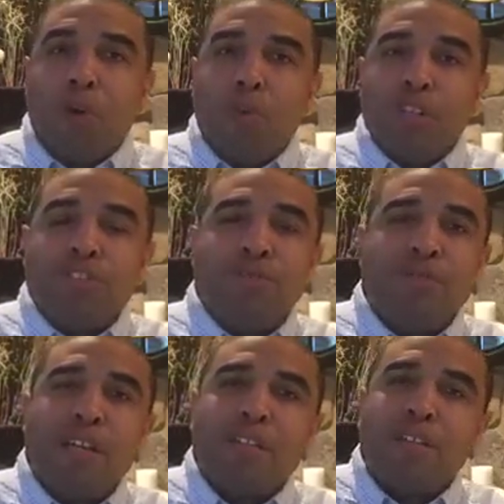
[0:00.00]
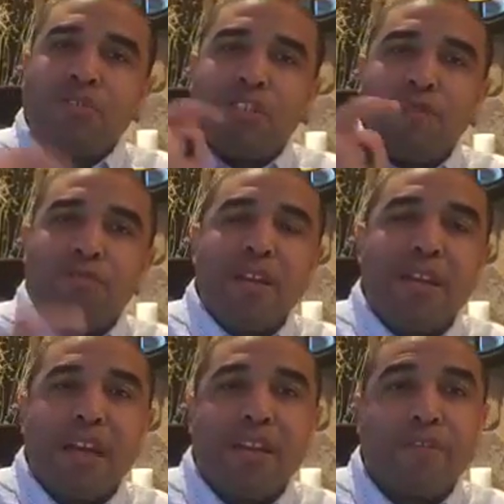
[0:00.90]
Once you've done those and you've
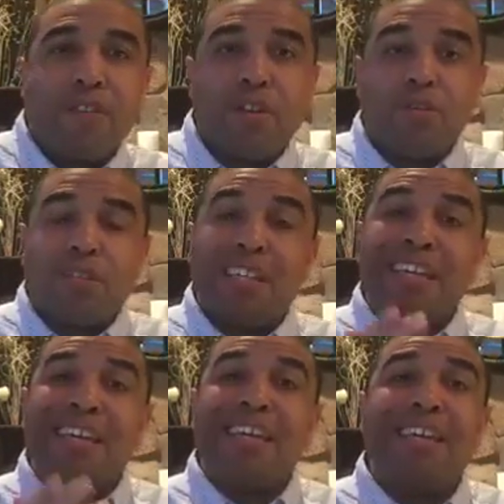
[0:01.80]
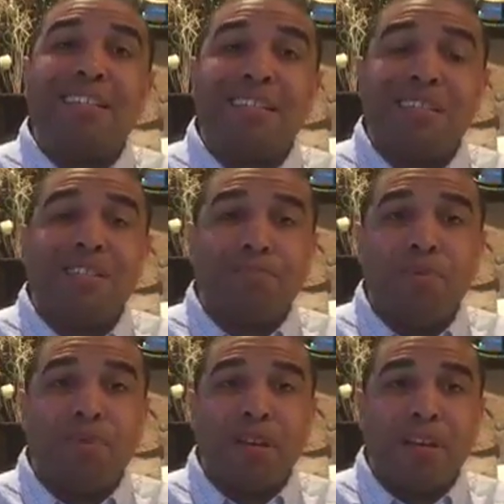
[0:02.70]
mitigated for those, the key to this
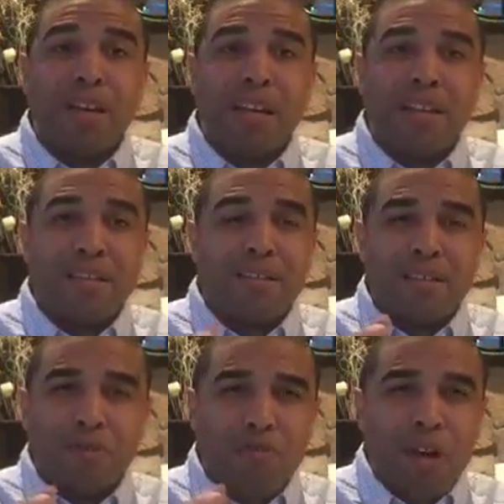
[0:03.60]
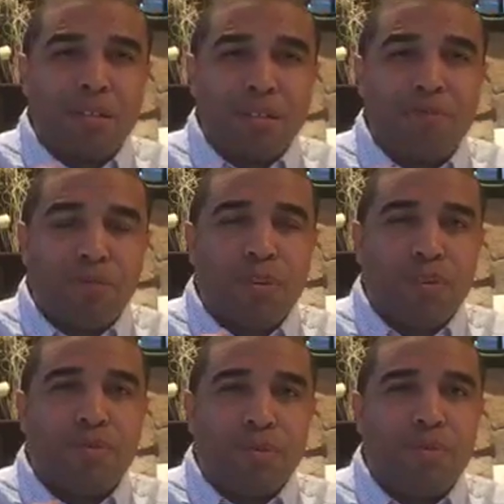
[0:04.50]
point, and this is the crux of what
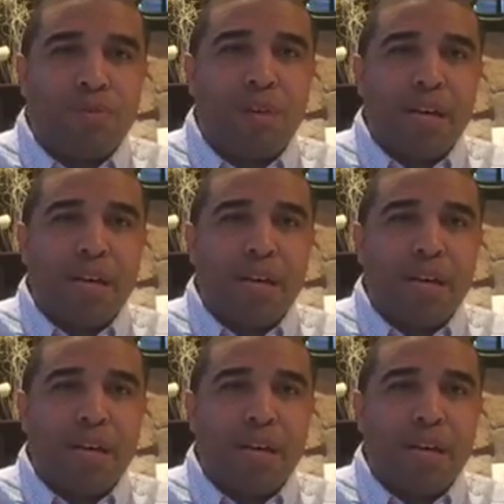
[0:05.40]
you do,